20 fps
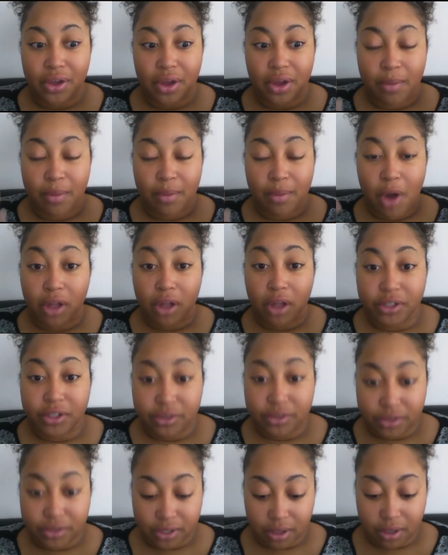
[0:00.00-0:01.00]
I'm calling
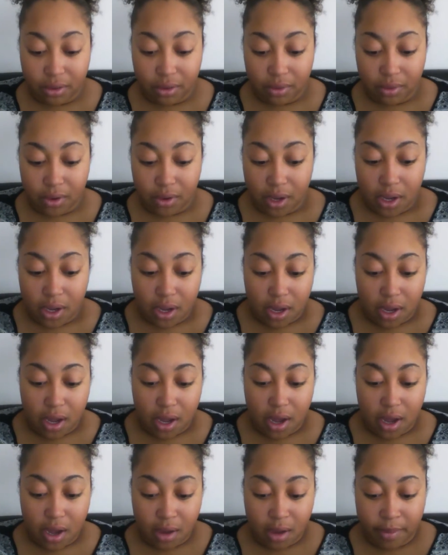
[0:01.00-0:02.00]
you to.
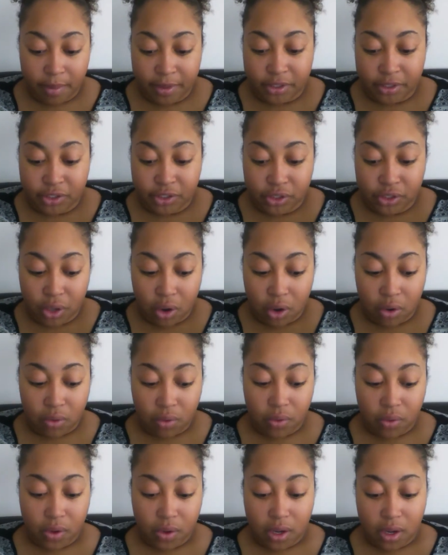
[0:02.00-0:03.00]
Um, and
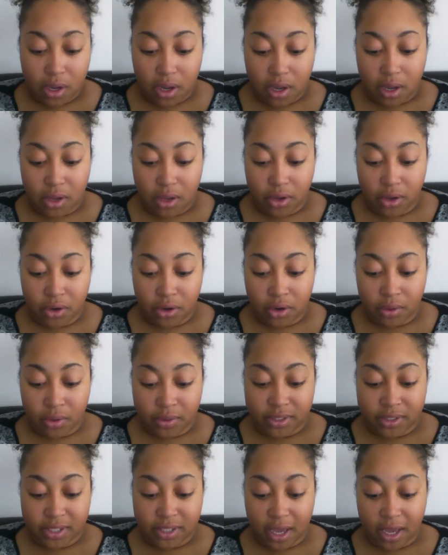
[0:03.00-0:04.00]
so you know,
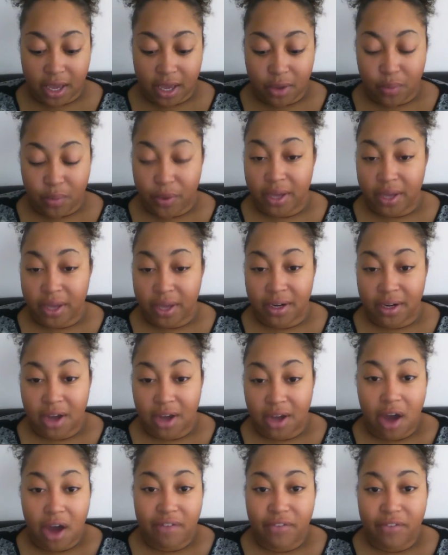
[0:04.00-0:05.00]
it's like when
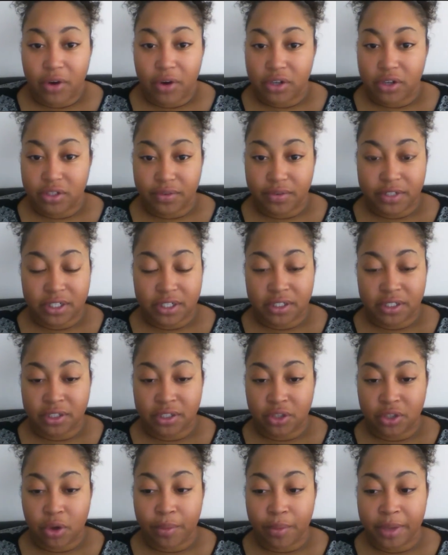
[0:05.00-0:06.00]
God first originally
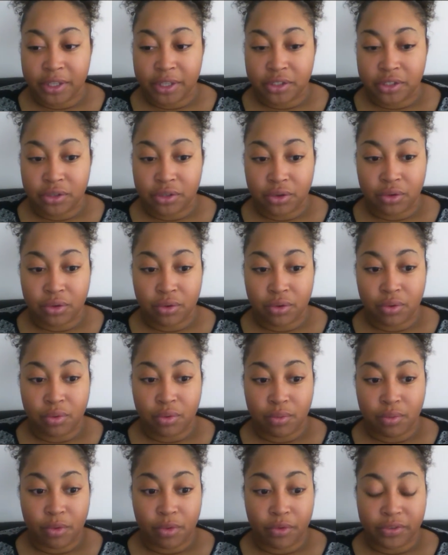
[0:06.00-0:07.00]
told me
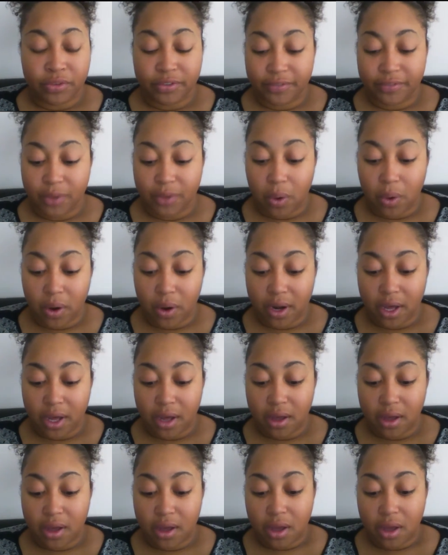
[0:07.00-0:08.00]
to move to Florida,
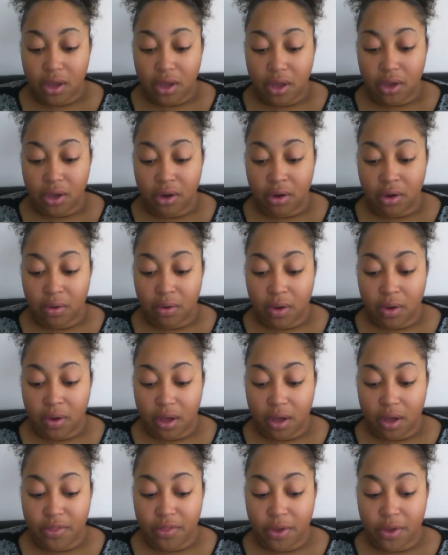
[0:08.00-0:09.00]
you know,
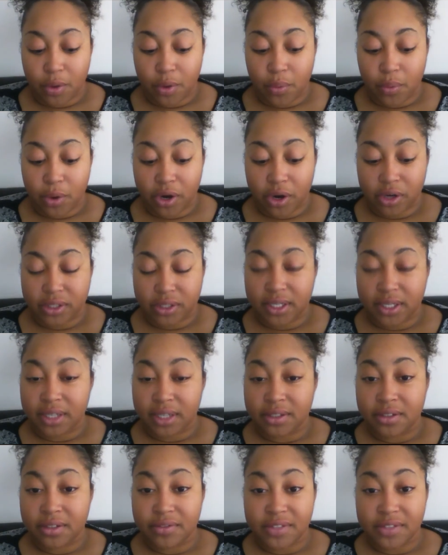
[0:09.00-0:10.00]
uh, there were
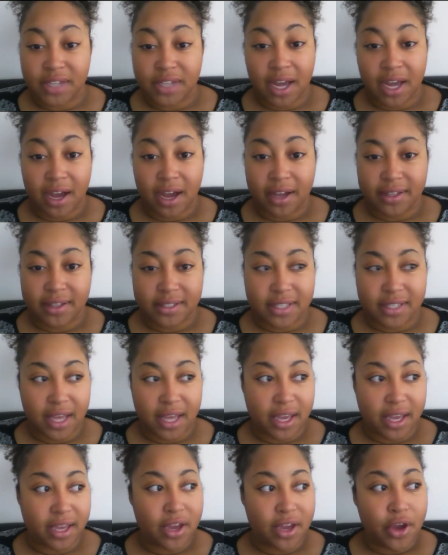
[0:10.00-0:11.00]
tons of signs.
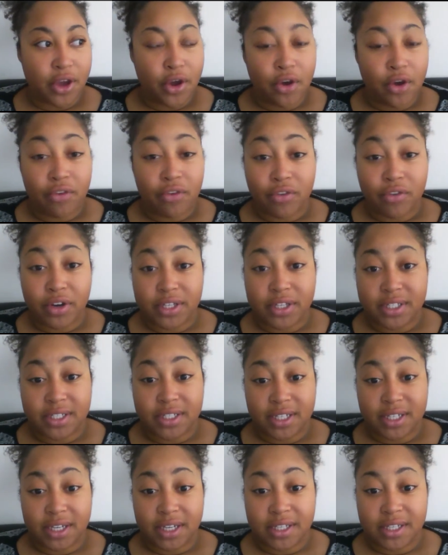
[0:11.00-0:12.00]
Like, for
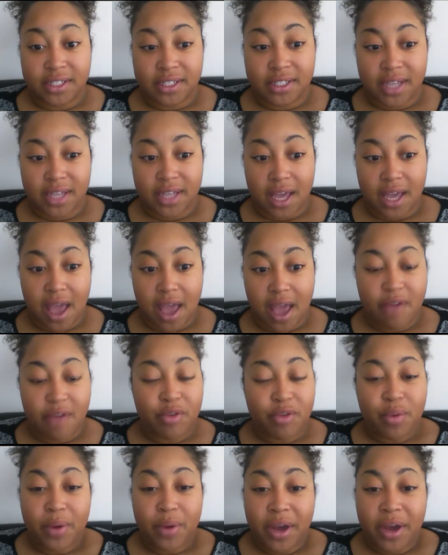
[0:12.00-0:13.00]
instance,
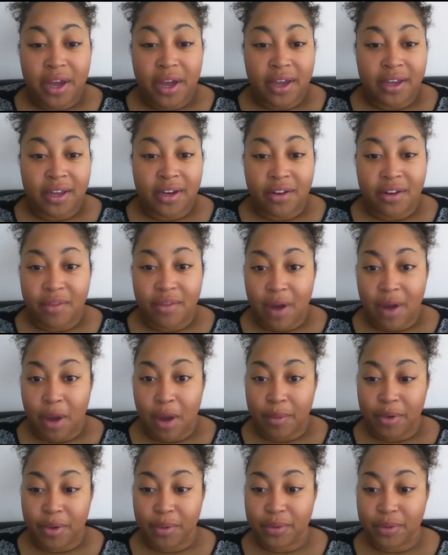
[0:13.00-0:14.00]
everyone
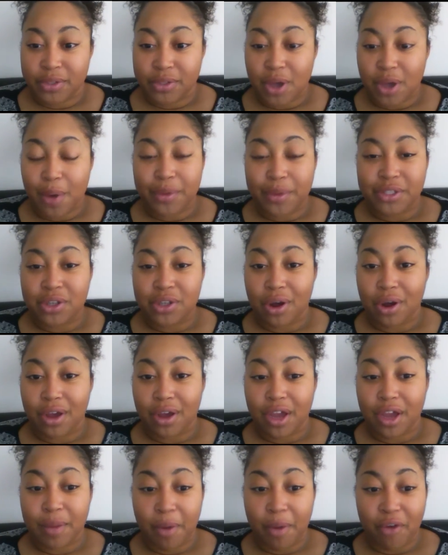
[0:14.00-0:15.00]
around me was always
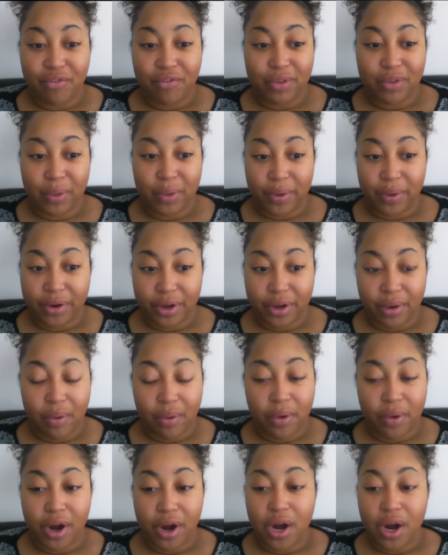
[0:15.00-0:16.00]
talking about Florida,
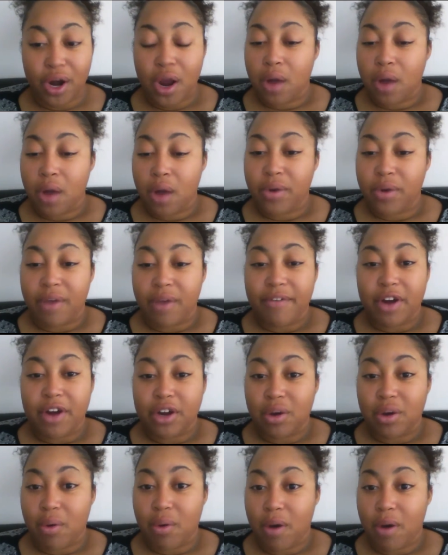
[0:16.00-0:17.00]
or whenever
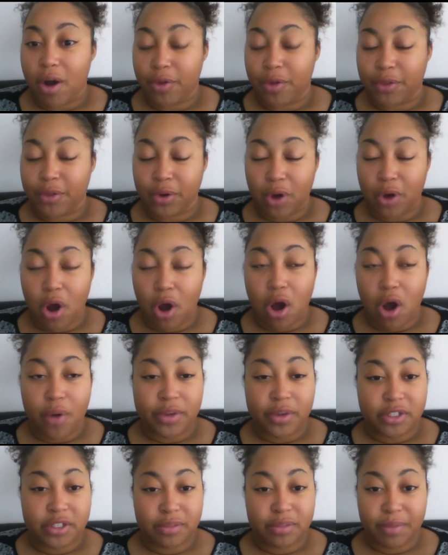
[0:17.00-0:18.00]
I'd go out, there'd
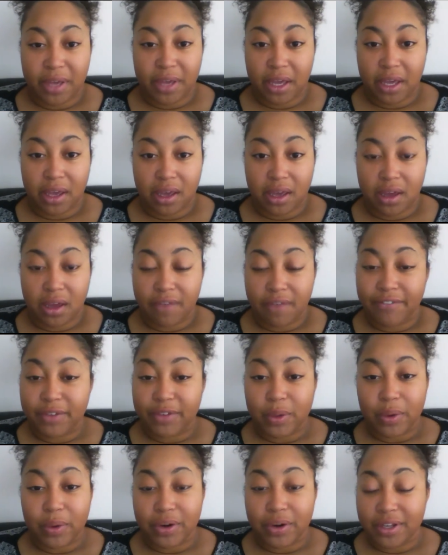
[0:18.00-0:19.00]
always be
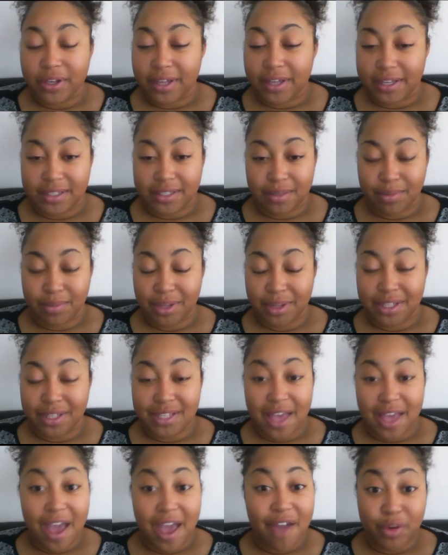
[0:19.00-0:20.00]
Florida license plates
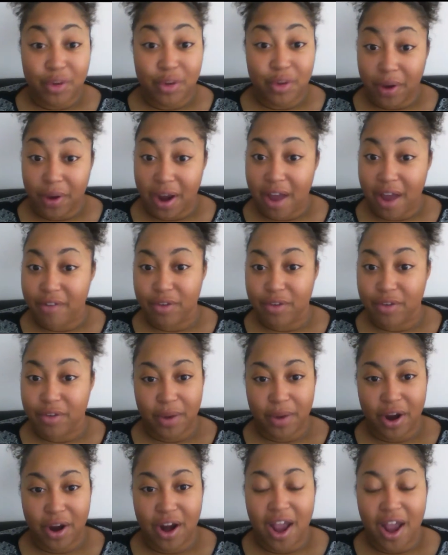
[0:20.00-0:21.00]
everywhere,
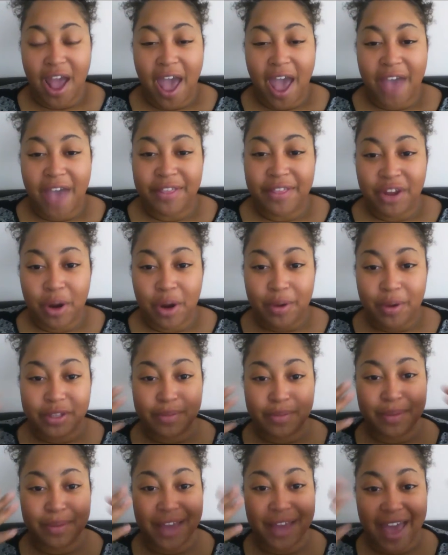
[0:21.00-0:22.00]
everywhere. And they'd
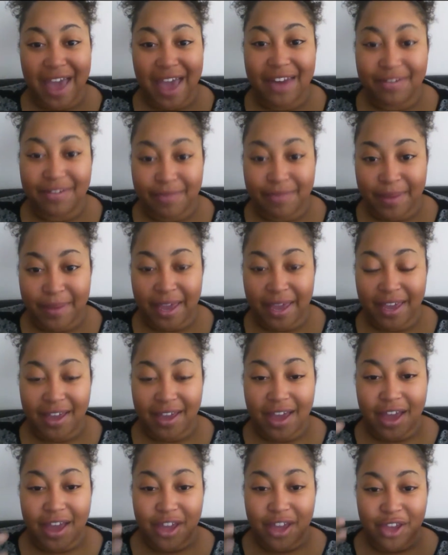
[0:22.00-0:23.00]
always be ahead of me.
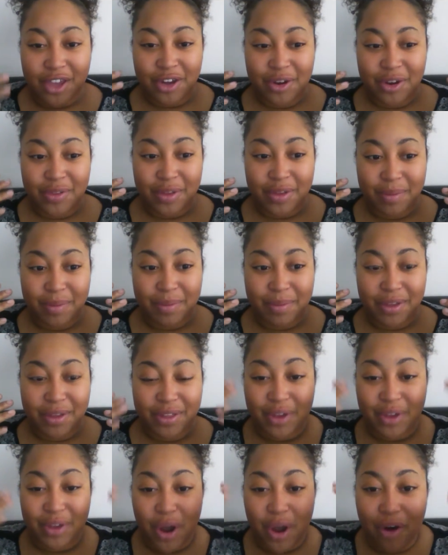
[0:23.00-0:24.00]
You know, they'd be
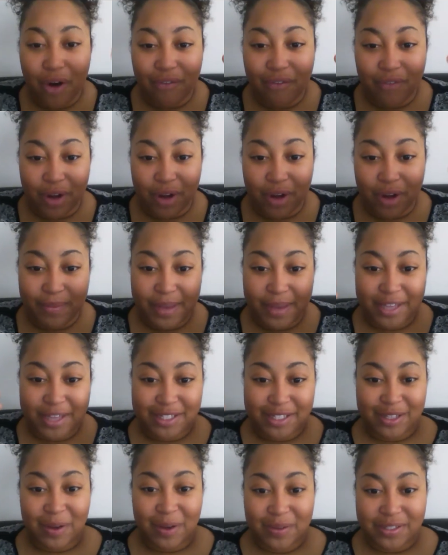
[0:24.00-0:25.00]
in the car in front of me.
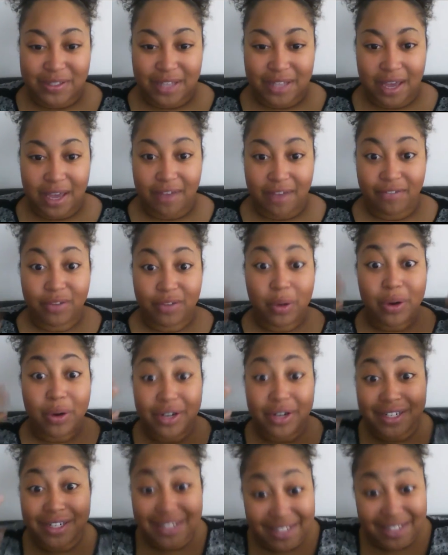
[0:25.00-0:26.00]
So it's like,
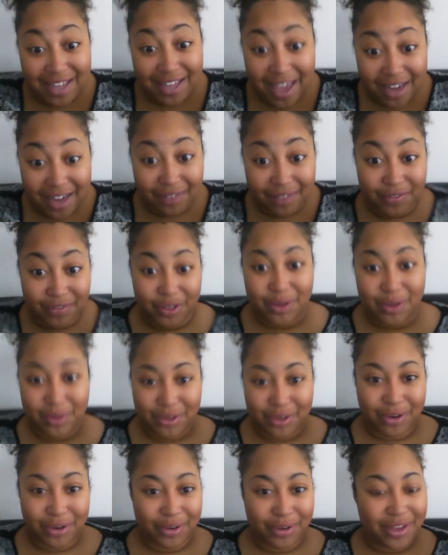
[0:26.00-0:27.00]
Florida's ahead of you.
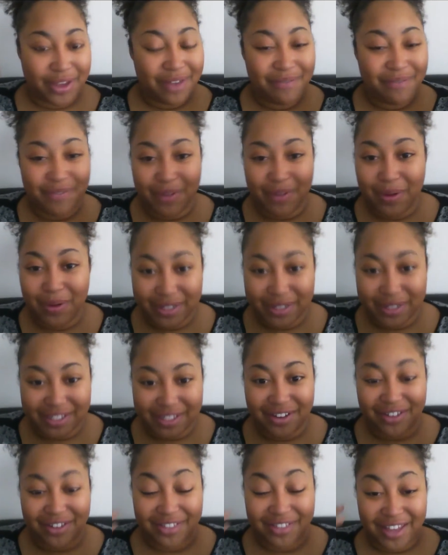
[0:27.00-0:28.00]
You know, keep
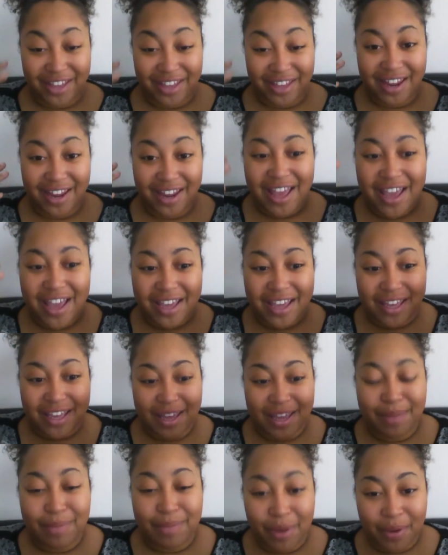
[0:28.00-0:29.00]
focusing on that.
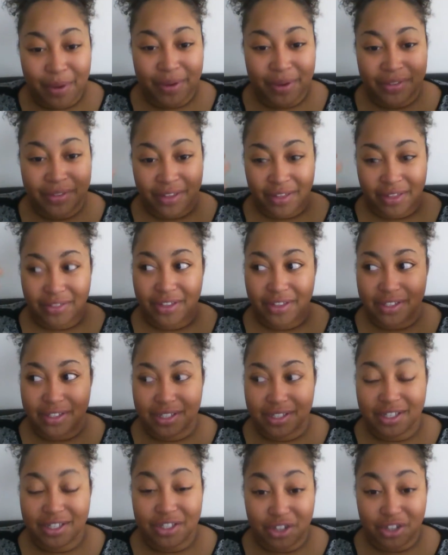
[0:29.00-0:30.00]
Keep knowing that
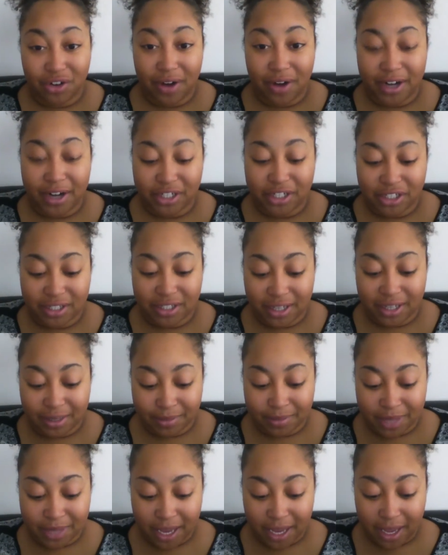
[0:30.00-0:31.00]
this is the direction that
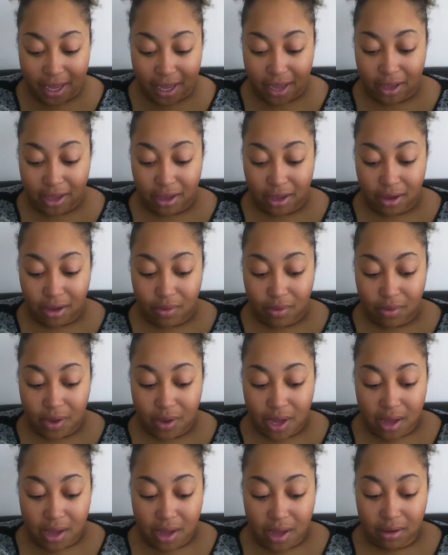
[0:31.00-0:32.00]
I'm taking you.
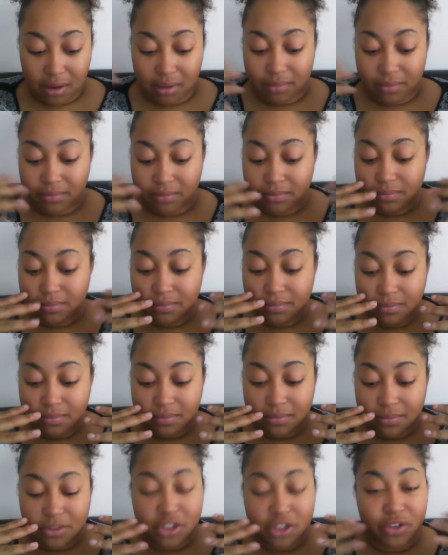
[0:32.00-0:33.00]
Um,
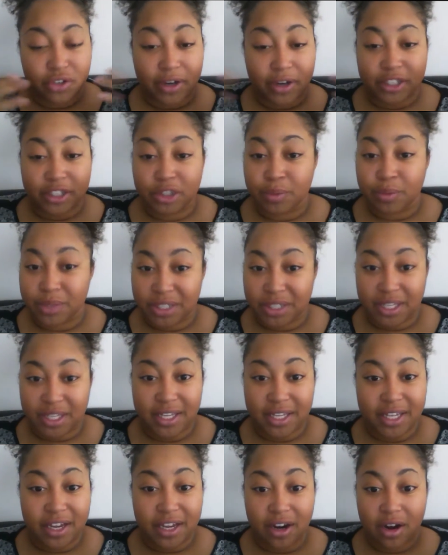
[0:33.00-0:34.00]
the direction was
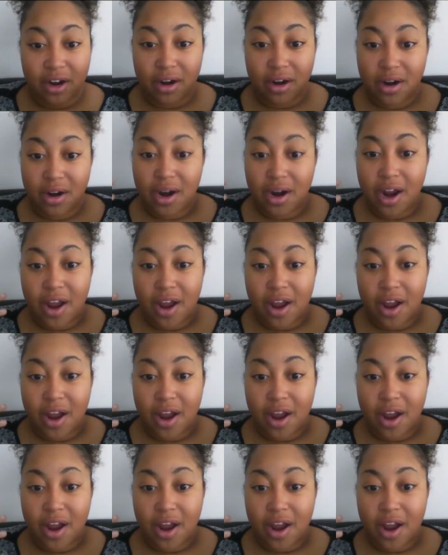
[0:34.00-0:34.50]
clear.